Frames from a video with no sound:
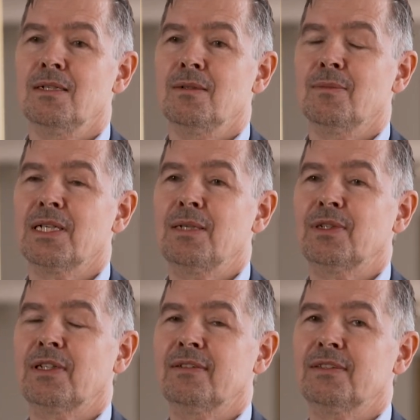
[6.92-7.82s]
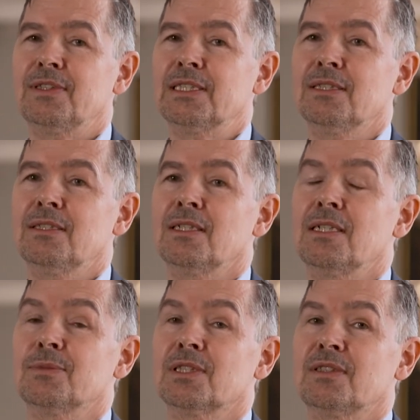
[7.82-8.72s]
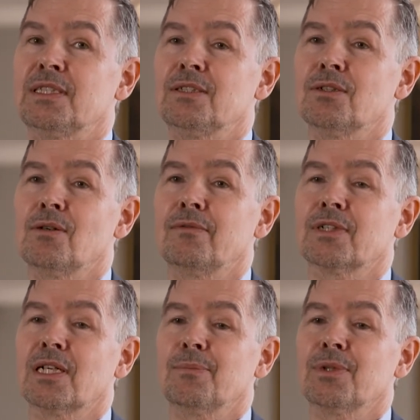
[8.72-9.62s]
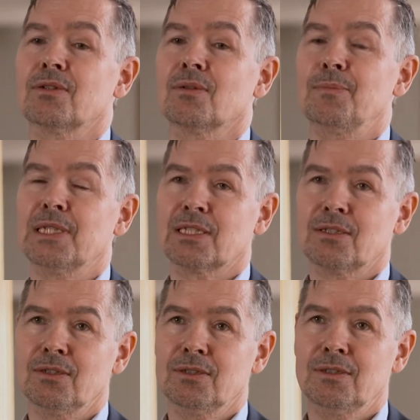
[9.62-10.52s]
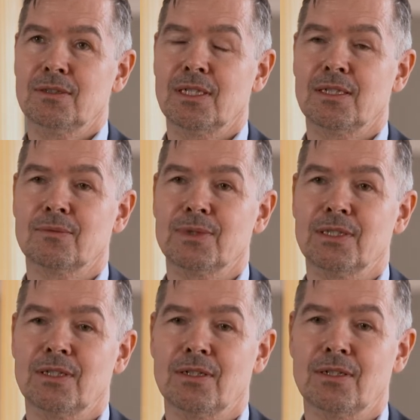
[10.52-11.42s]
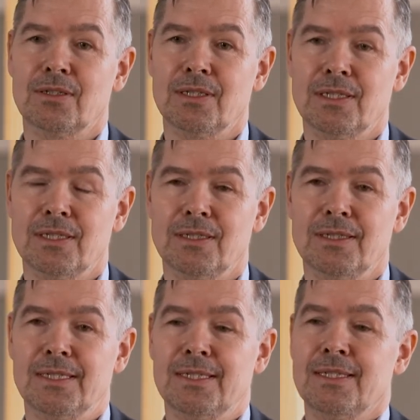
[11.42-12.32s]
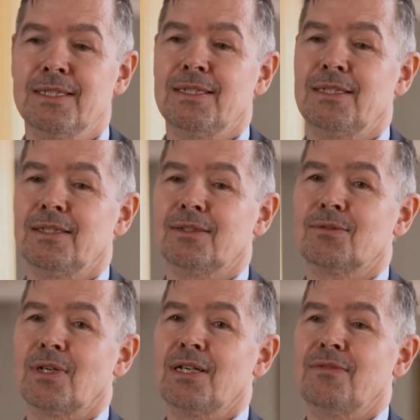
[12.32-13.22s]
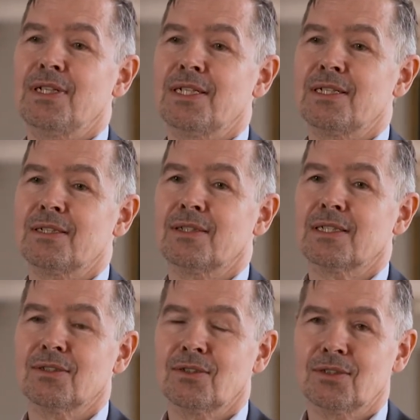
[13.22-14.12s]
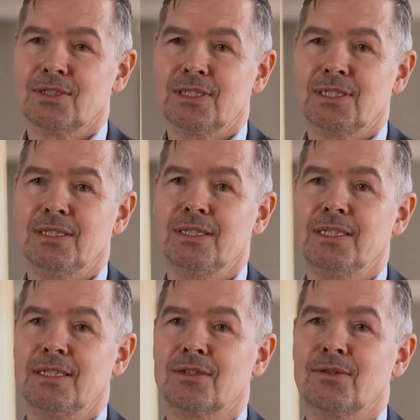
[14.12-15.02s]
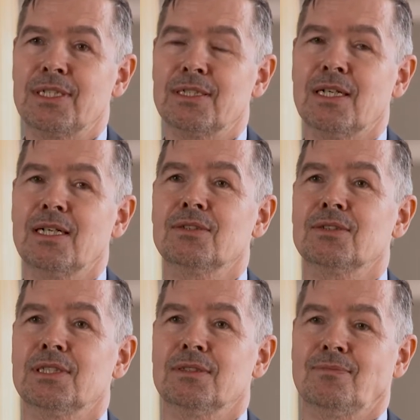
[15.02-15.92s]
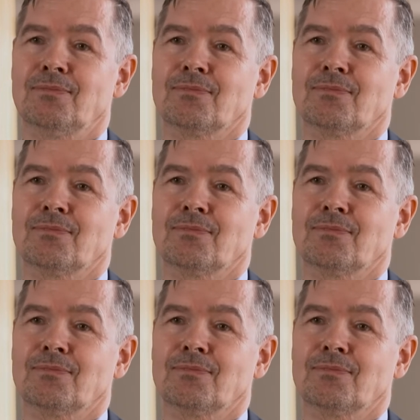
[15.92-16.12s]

My name is Christer Wikner. I am the CEO of a company called Metacon, and we are driving technology in green hydrogen.